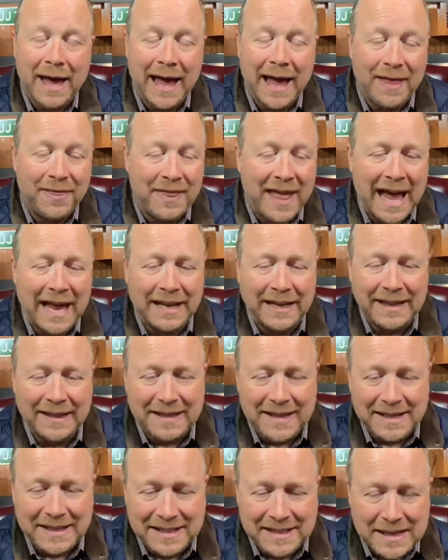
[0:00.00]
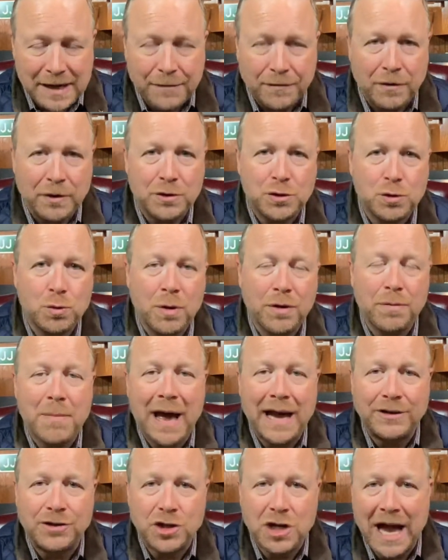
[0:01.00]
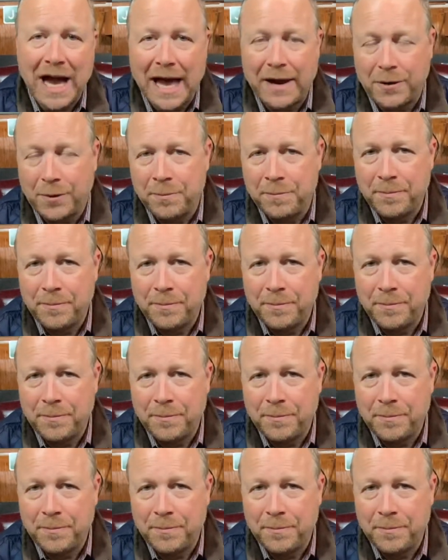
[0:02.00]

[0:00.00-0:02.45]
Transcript: And then the difference with my channel